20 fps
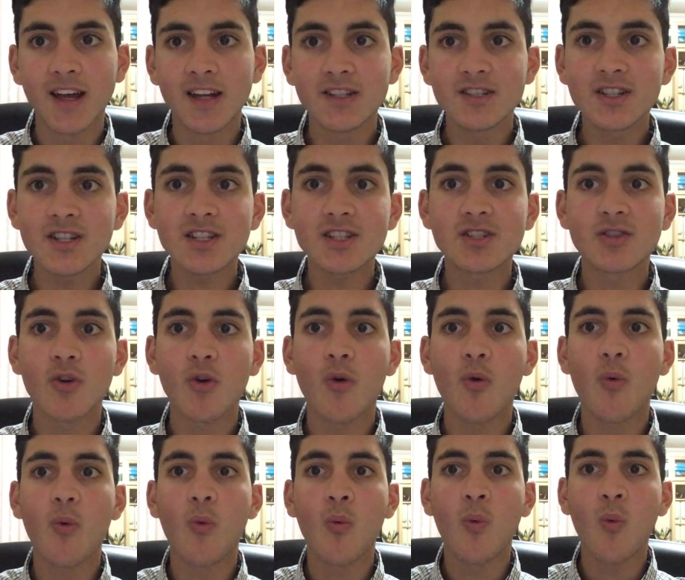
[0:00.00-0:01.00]
Just
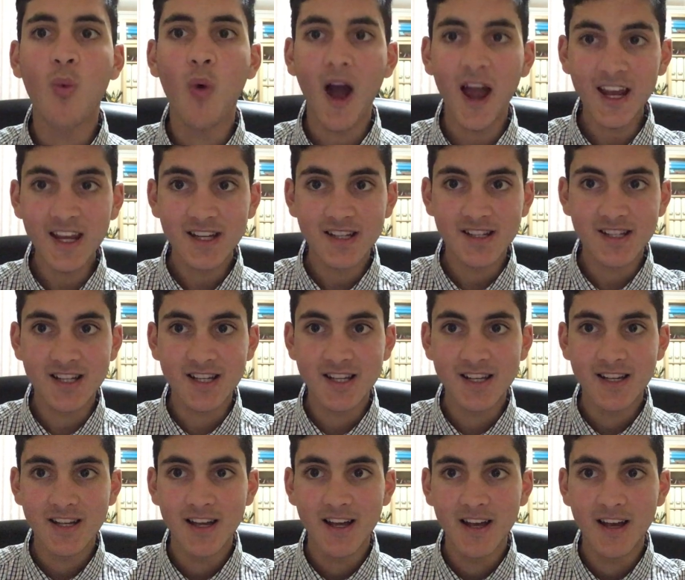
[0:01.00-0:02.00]
wait.
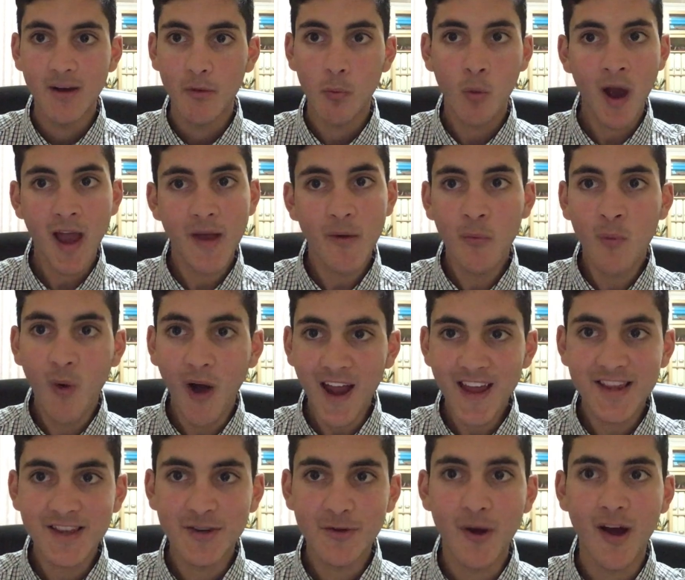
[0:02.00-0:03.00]

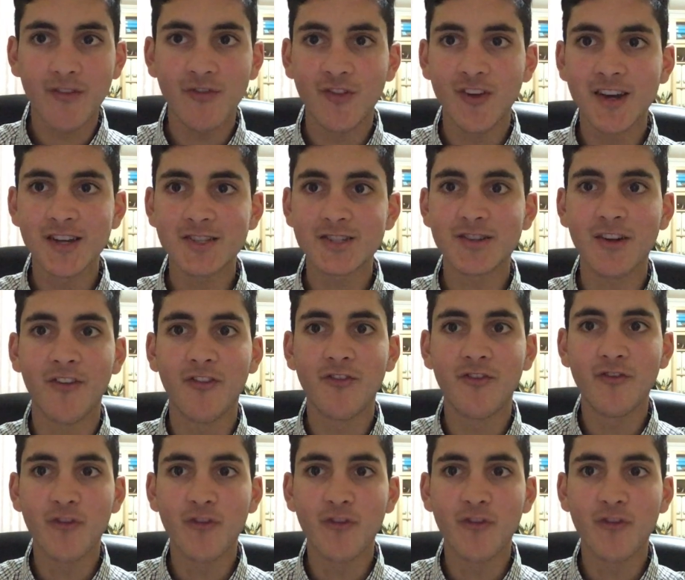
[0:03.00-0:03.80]
Wait till I finish the